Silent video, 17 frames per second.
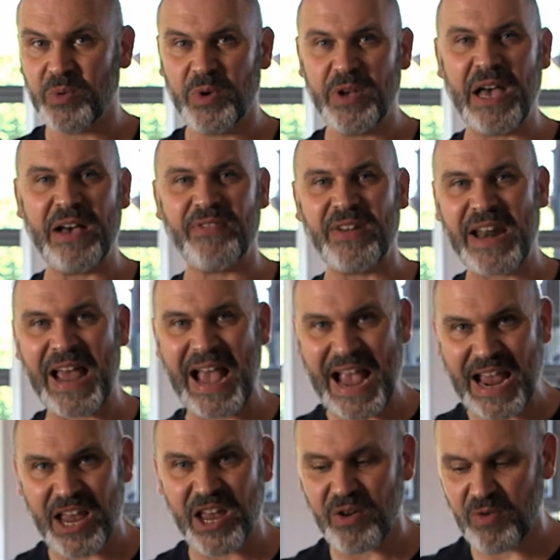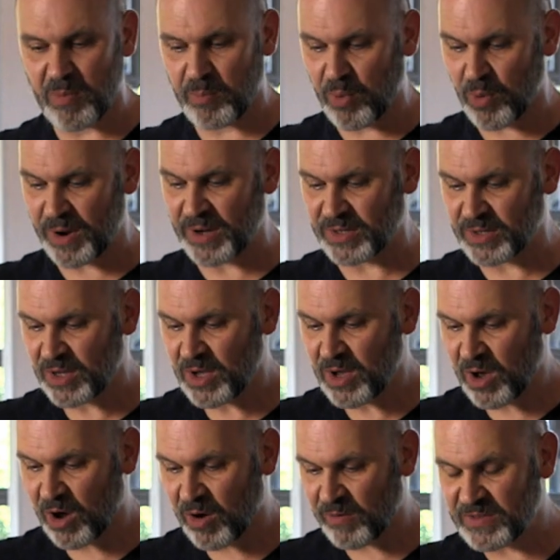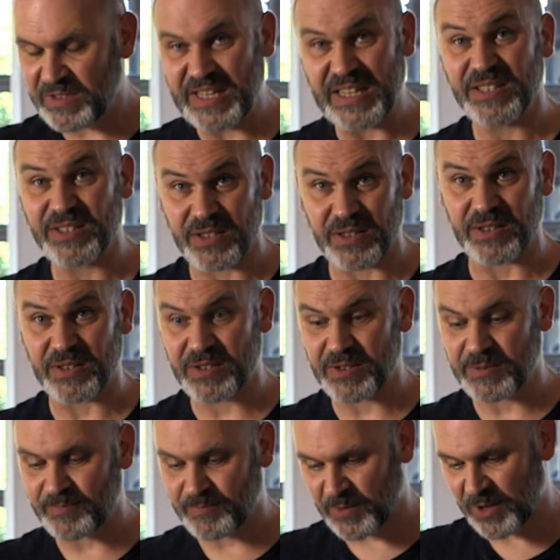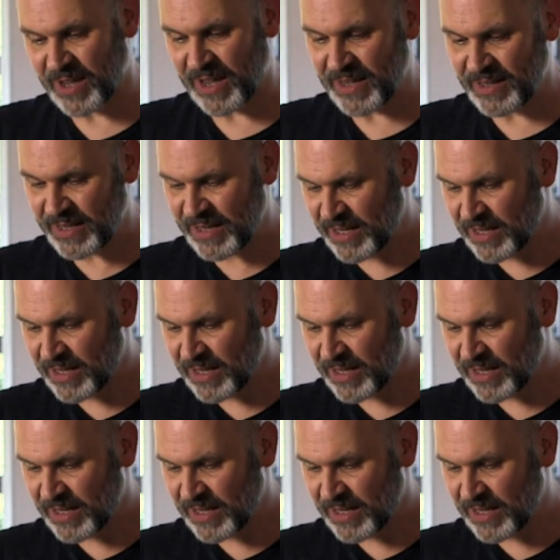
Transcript: we have an accurate point of distance, okay?